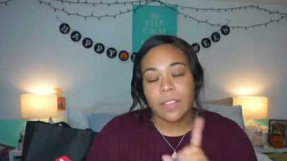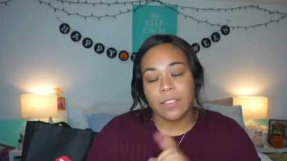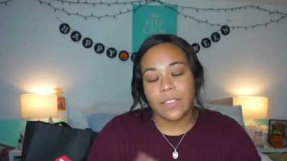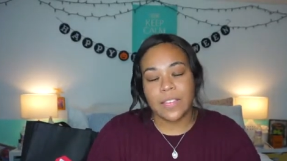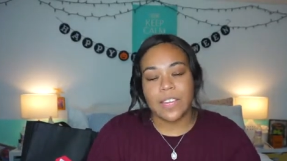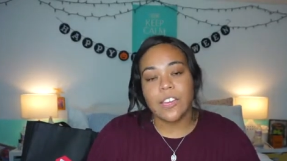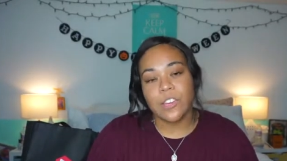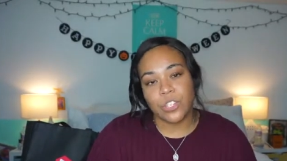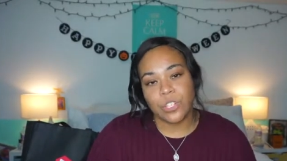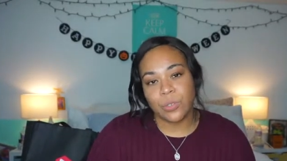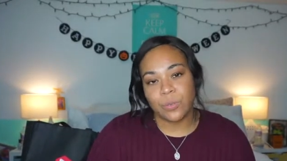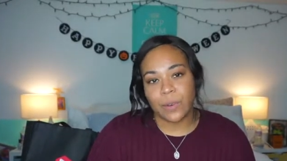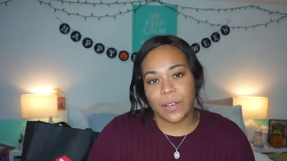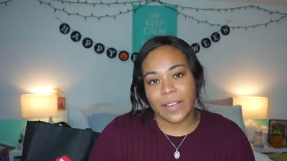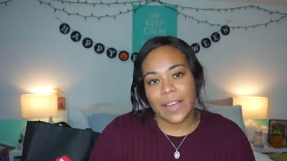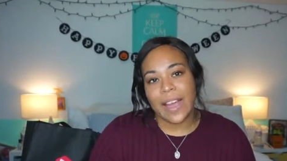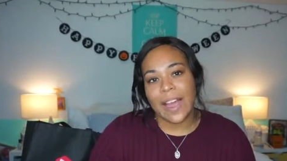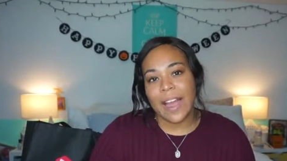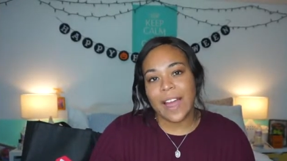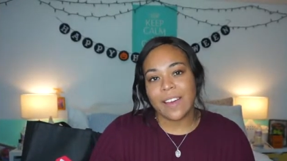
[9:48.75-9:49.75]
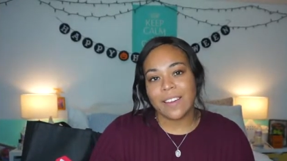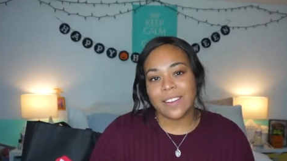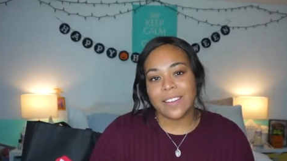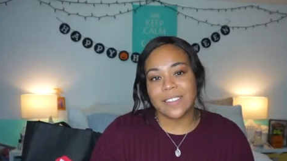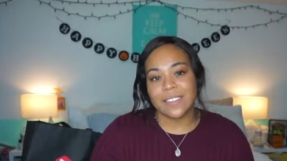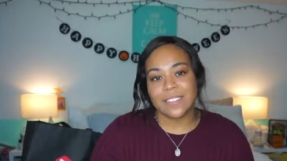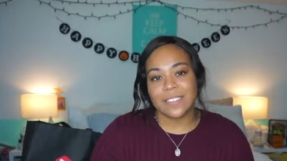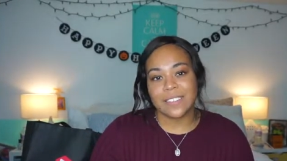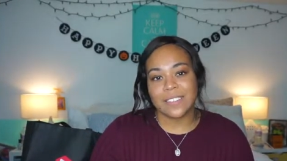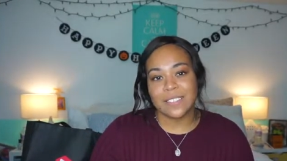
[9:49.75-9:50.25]
The issue I had
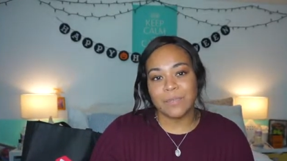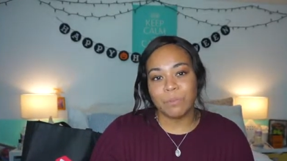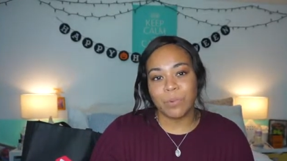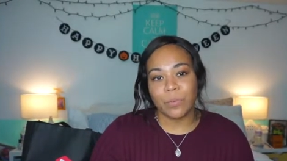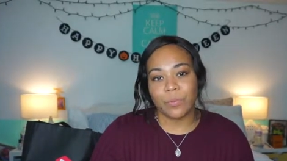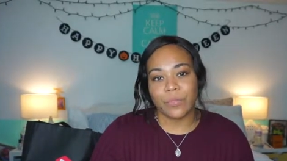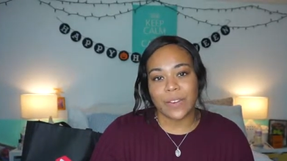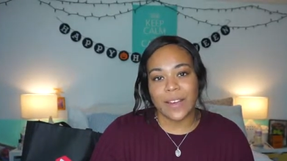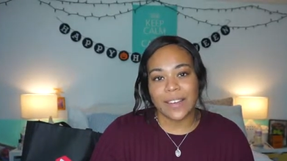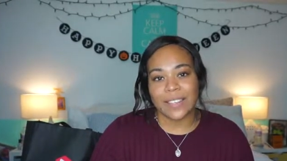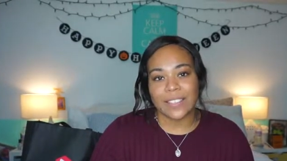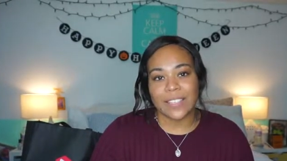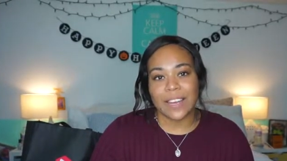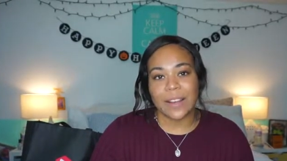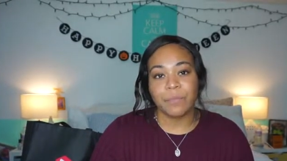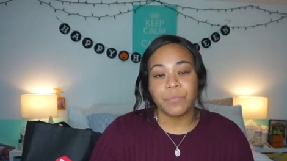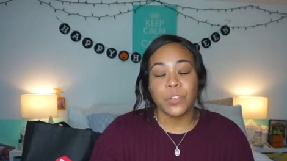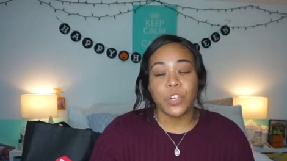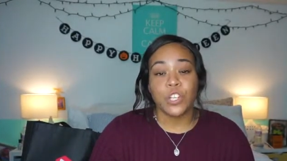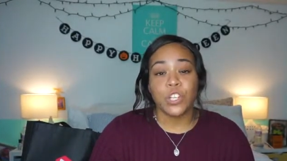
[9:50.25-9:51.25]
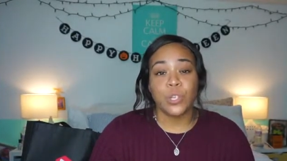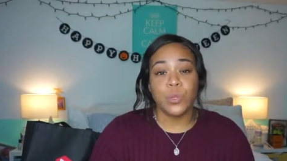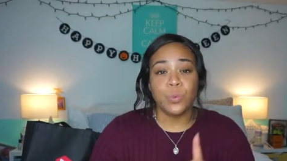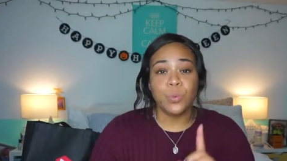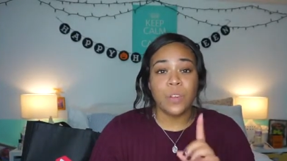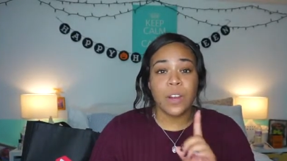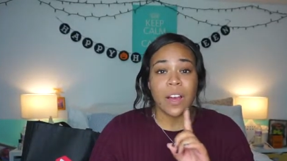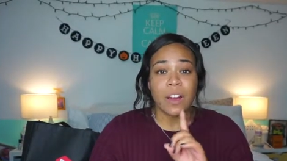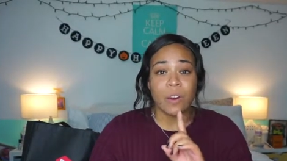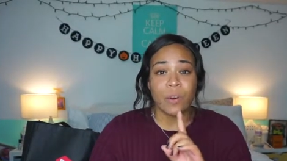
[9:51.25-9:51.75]
is the simple fact that you
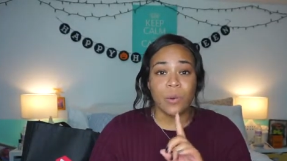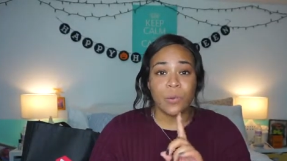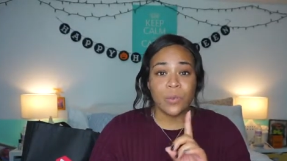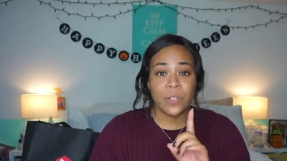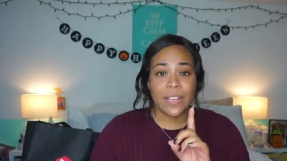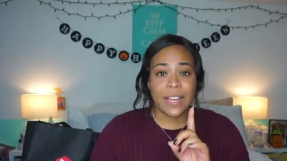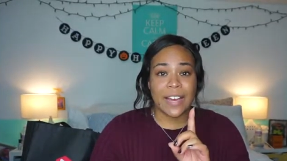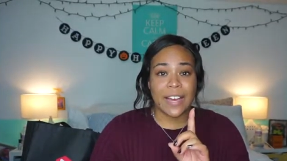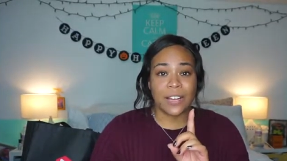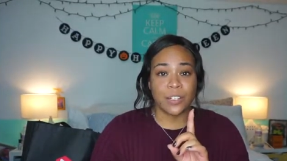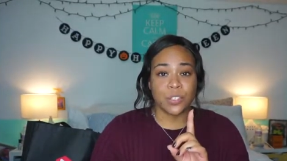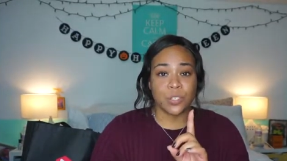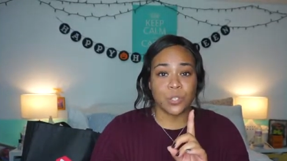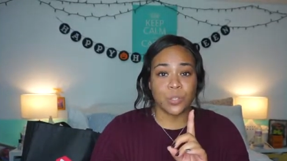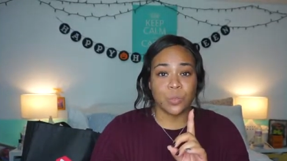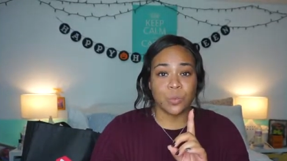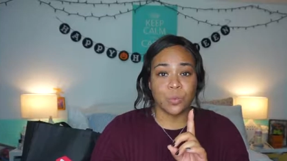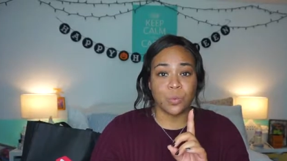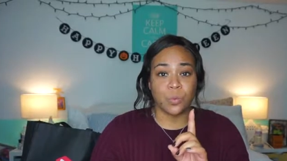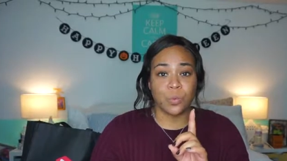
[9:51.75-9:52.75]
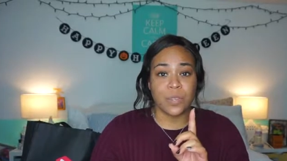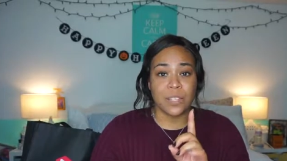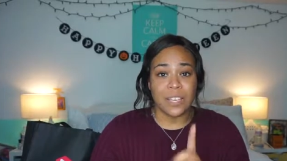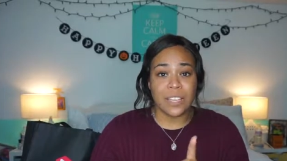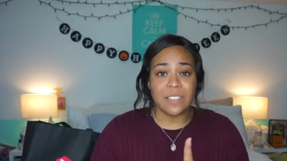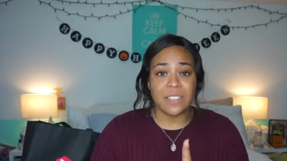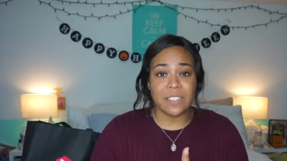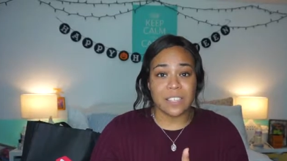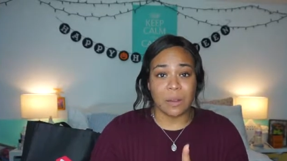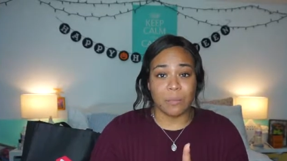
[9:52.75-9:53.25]
not only had to
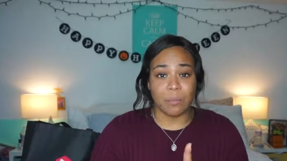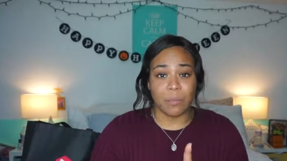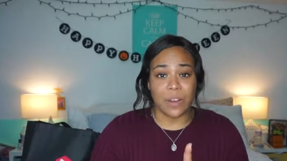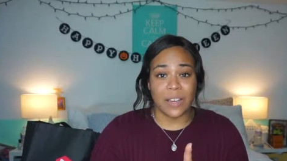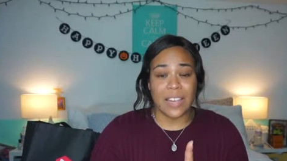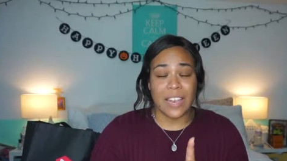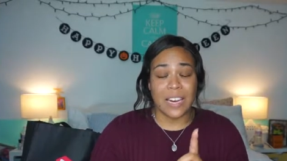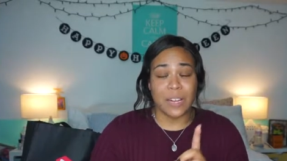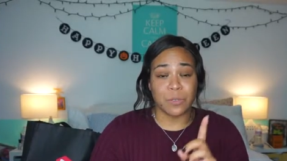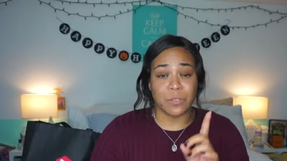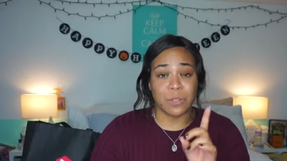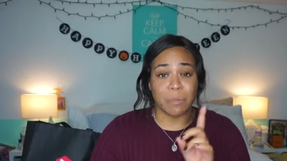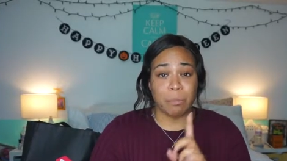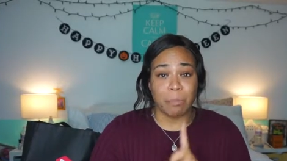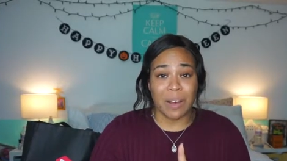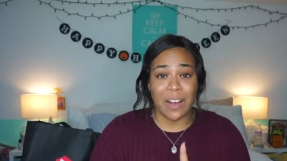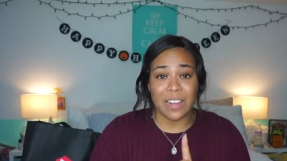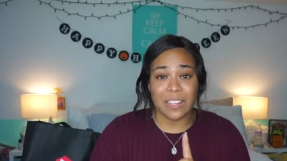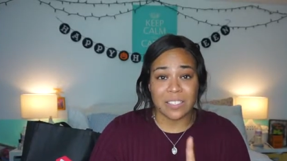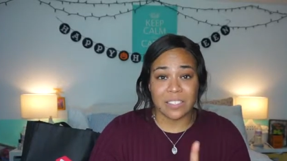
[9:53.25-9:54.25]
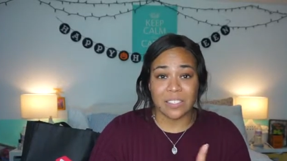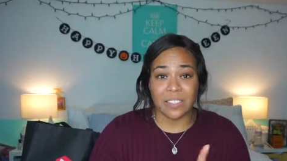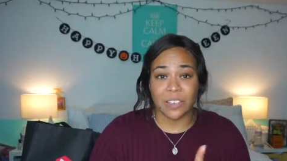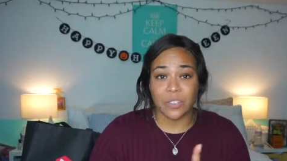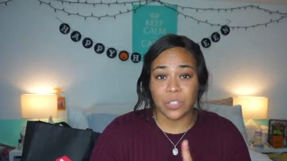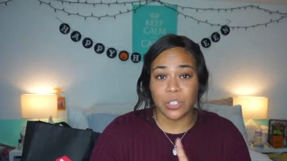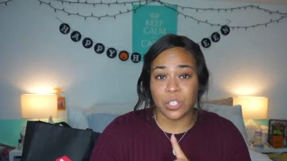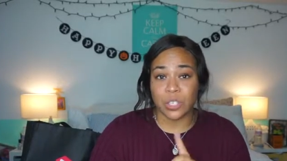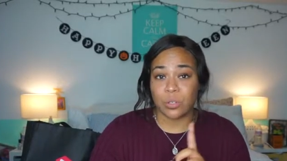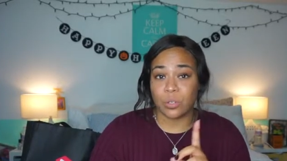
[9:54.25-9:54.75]
get Subway and it was a box
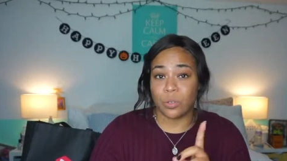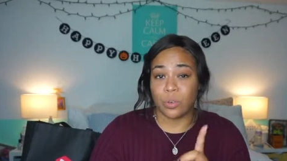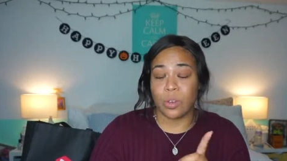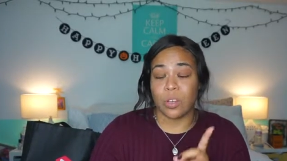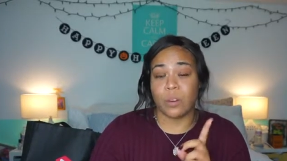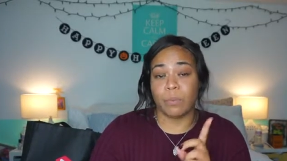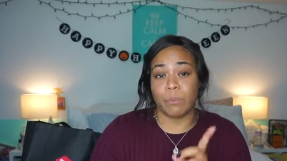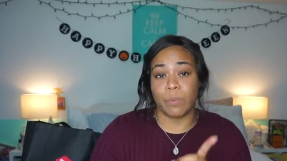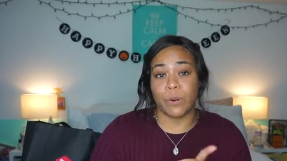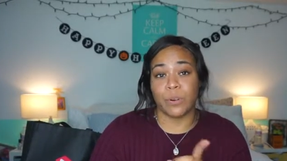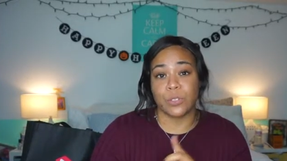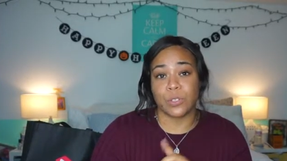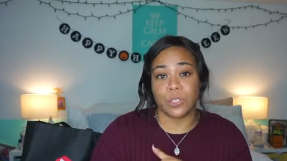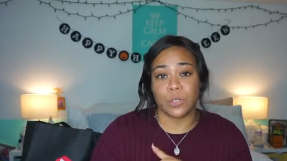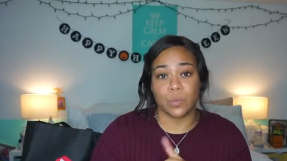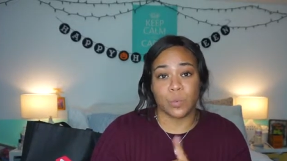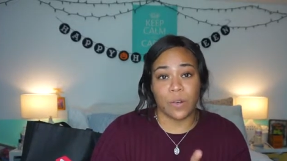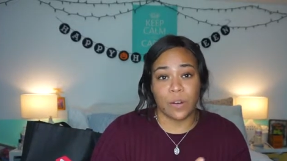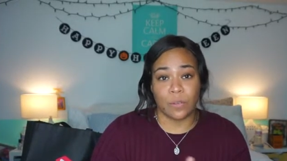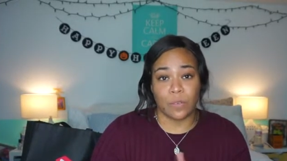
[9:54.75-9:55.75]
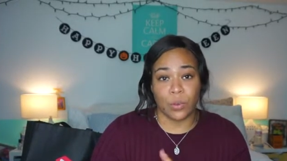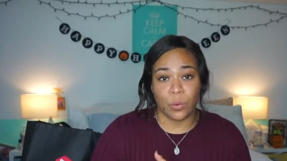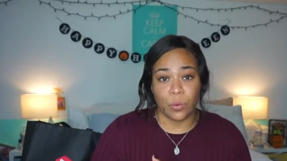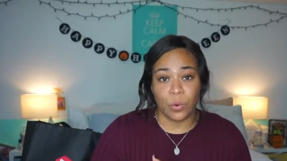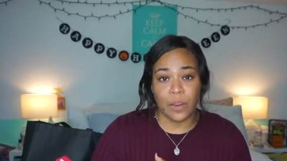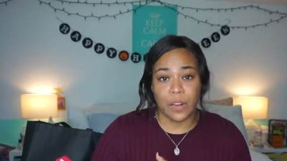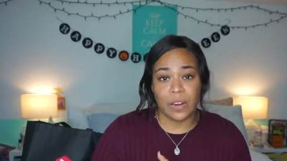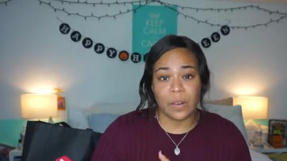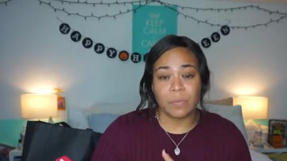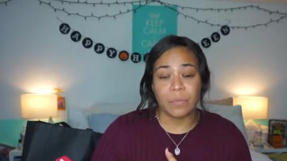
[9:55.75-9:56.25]
lunch so you couldn't purchase whatever you
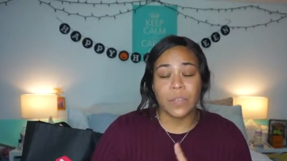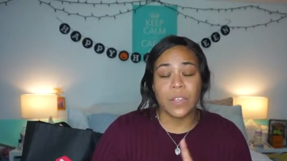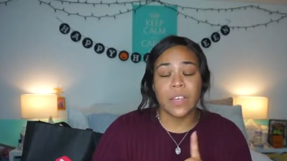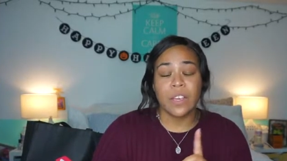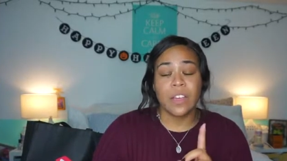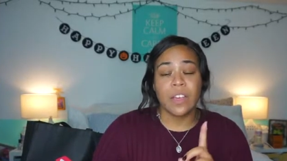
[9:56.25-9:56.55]
wanted,